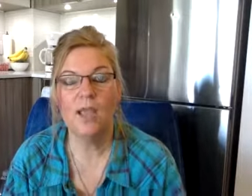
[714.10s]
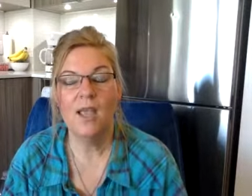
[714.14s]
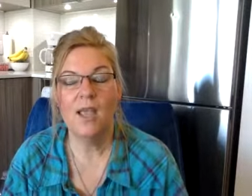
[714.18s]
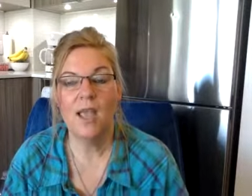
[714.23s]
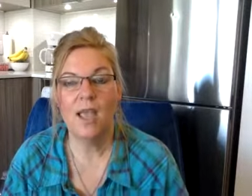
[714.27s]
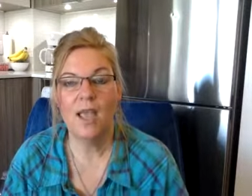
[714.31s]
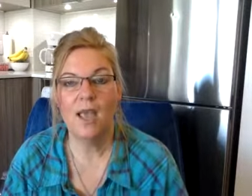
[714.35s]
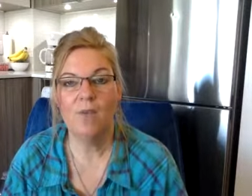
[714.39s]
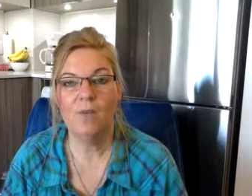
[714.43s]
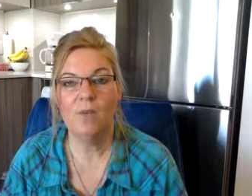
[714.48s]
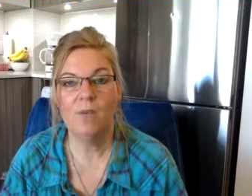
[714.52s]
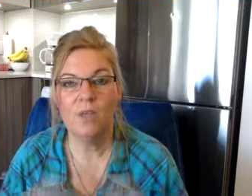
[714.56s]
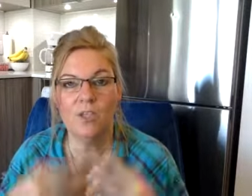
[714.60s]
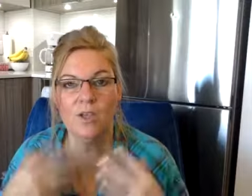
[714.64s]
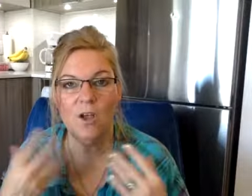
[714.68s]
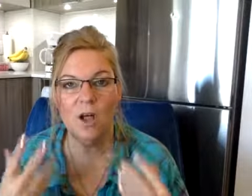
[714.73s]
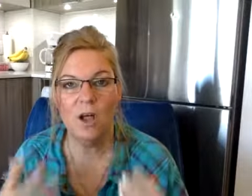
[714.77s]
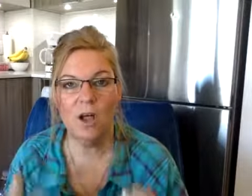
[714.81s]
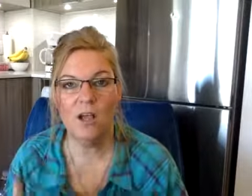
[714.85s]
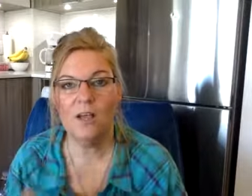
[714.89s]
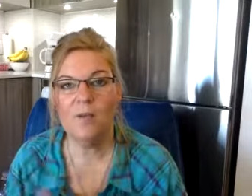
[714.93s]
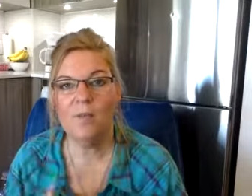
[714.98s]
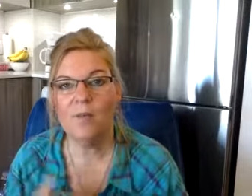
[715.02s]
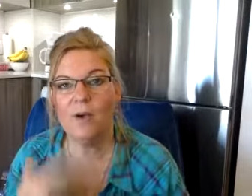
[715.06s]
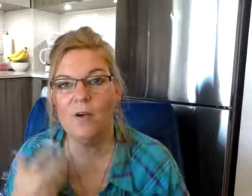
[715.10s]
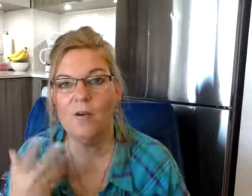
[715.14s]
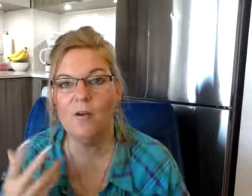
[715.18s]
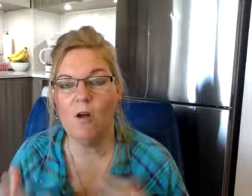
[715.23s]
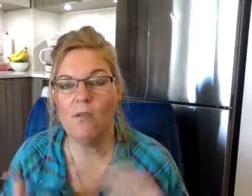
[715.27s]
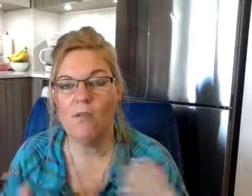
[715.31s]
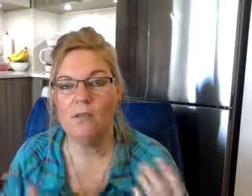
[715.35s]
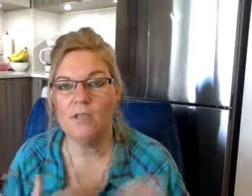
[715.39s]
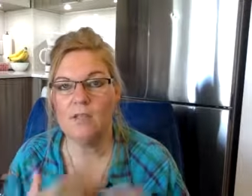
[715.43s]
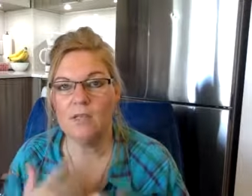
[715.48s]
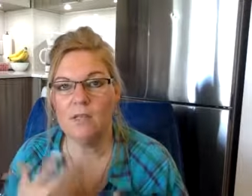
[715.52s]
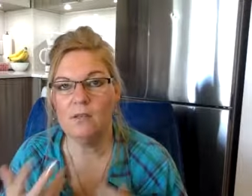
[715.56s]
And we talk about all
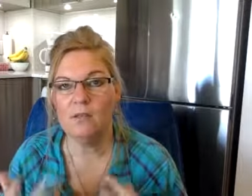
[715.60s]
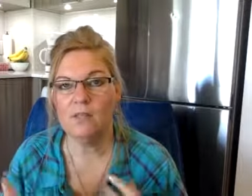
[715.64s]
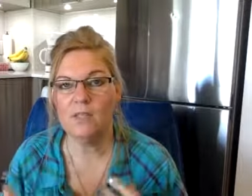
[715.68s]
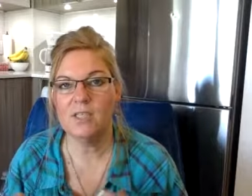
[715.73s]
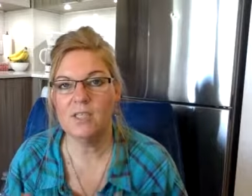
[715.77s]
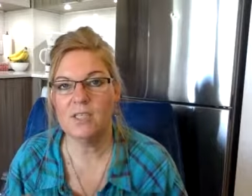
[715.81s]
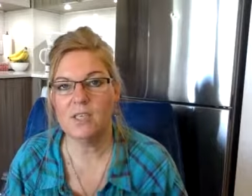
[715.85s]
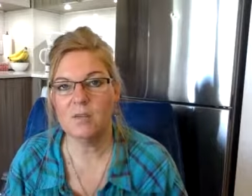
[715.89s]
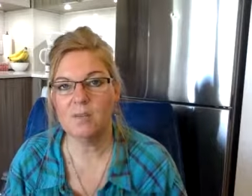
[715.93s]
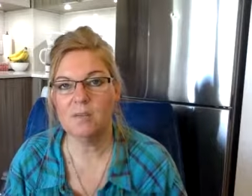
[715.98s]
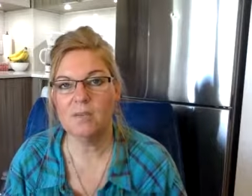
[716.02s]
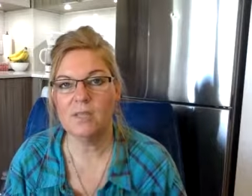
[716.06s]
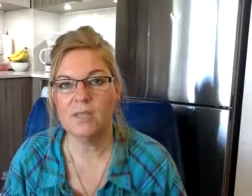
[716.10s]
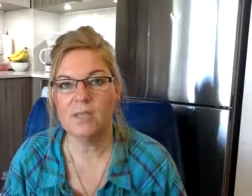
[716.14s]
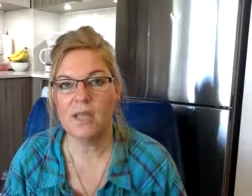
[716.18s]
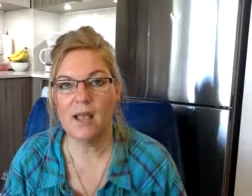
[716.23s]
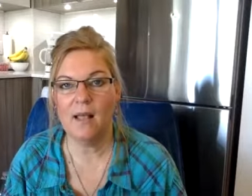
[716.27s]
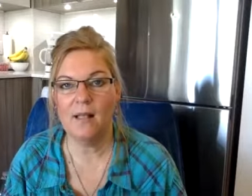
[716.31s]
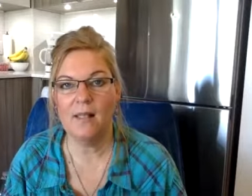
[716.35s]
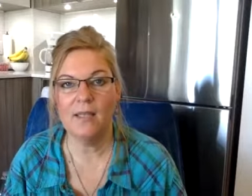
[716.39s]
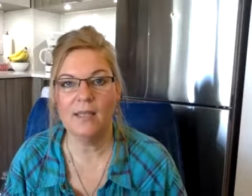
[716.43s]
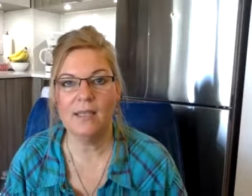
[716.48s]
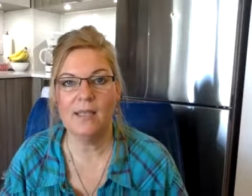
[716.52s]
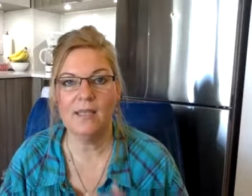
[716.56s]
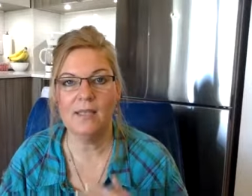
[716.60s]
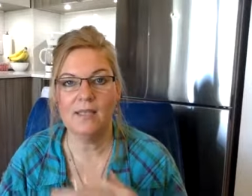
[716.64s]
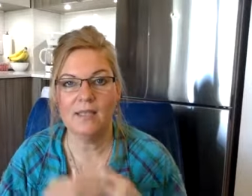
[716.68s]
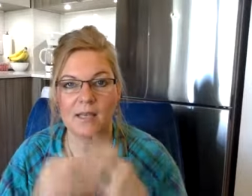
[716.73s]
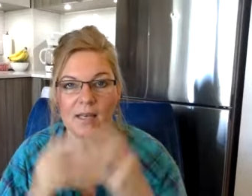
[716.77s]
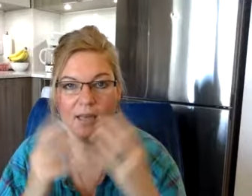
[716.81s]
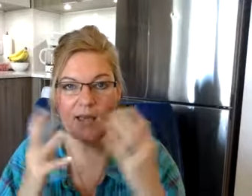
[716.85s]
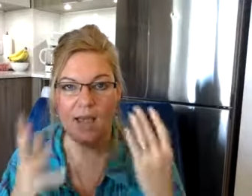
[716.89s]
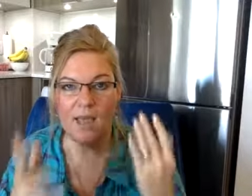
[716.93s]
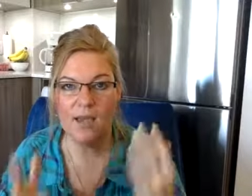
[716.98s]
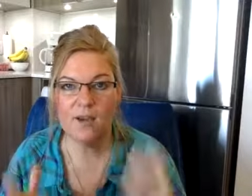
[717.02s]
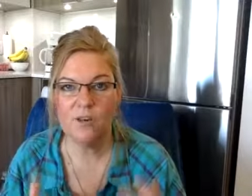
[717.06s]
these holistic modalities and
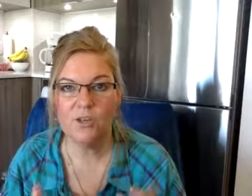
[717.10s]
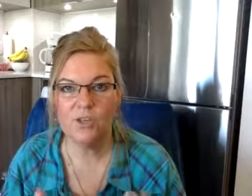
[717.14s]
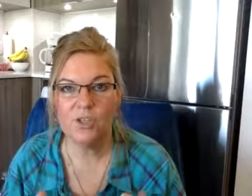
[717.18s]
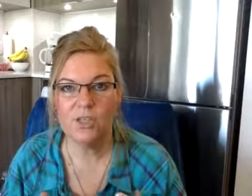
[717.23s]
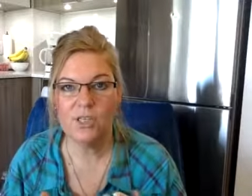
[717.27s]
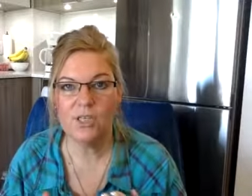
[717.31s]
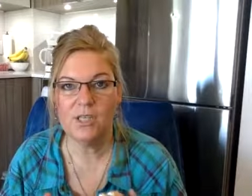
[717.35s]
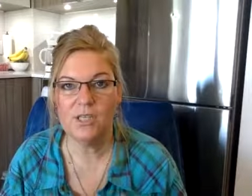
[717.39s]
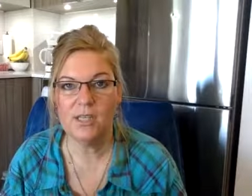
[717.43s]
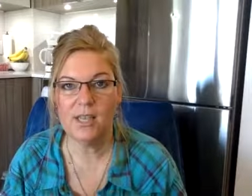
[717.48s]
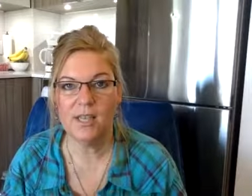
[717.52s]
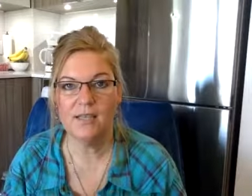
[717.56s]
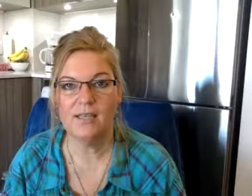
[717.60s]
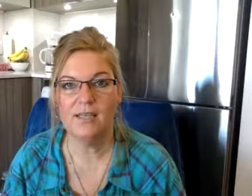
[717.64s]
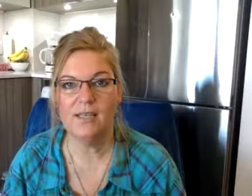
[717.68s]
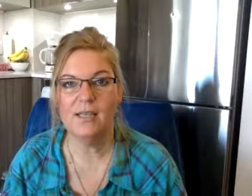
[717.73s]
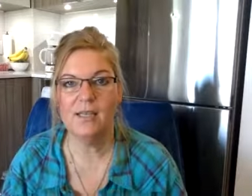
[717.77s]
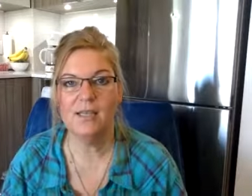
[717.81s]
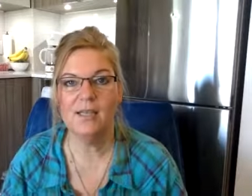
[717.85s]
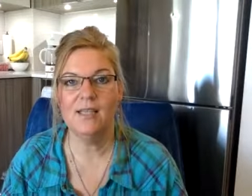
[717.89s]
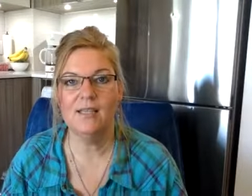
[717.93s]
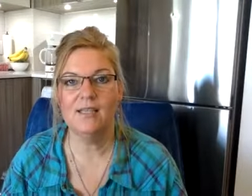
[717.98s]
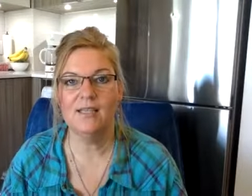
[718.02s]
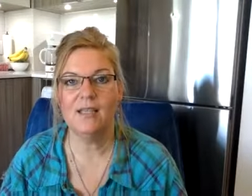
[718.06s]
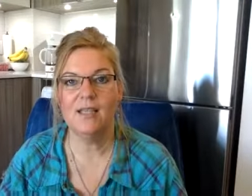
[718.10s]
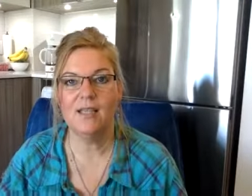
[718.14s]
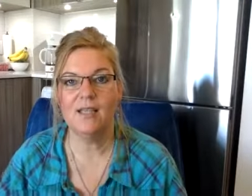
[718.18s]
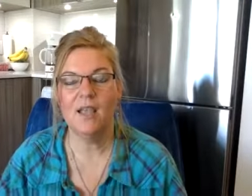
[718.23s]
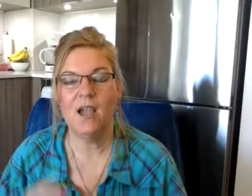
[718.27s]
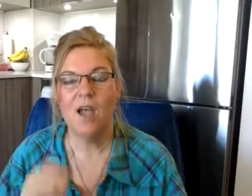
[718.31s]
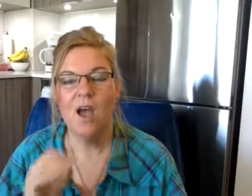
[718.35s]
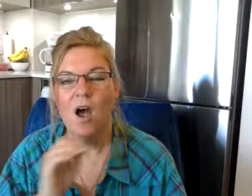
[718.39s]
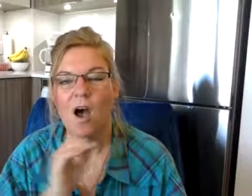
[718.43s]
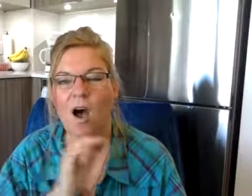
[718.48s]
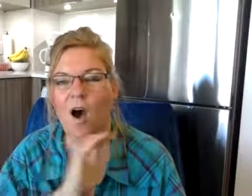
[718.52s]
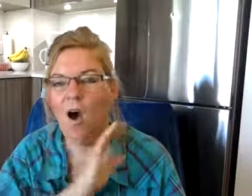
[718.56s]
energy techniques and
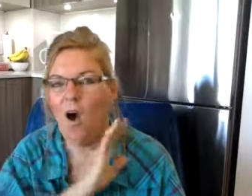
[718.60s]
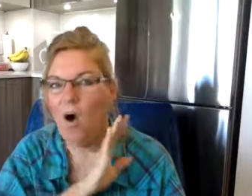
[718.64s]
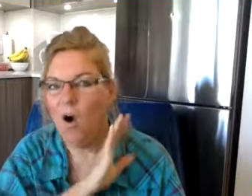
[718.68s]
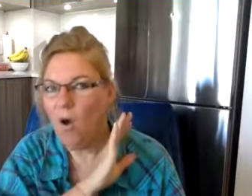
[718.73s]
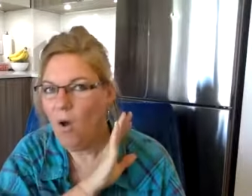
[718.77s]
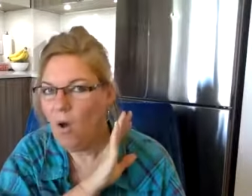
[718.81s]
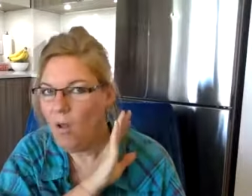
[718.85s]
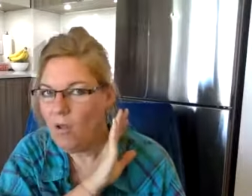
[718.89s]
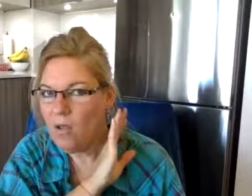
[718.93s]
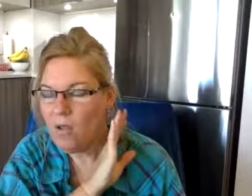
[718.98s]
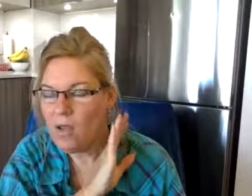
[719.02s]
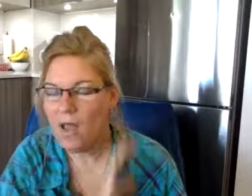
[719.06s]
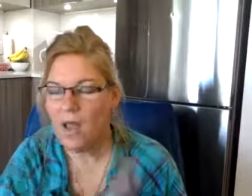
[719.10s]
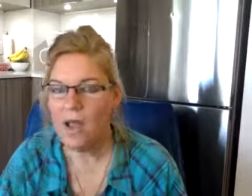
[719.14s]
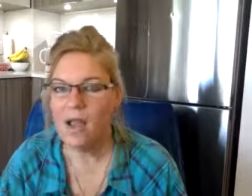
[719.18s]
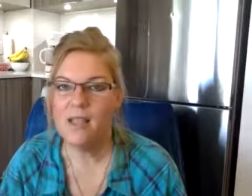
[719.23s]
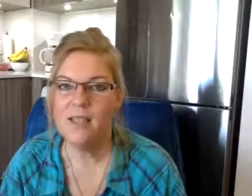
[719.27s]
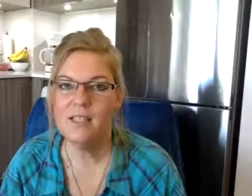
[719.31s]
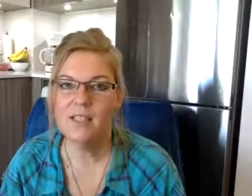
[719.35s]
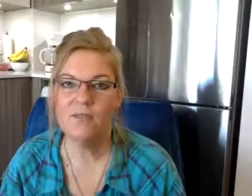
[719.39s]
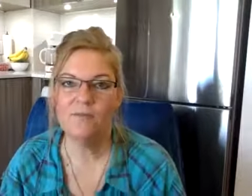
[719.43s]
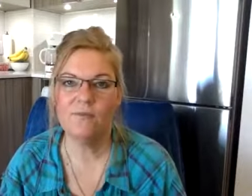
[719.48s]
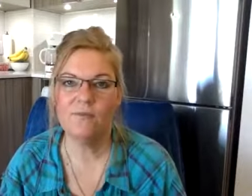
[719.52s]
all kinds of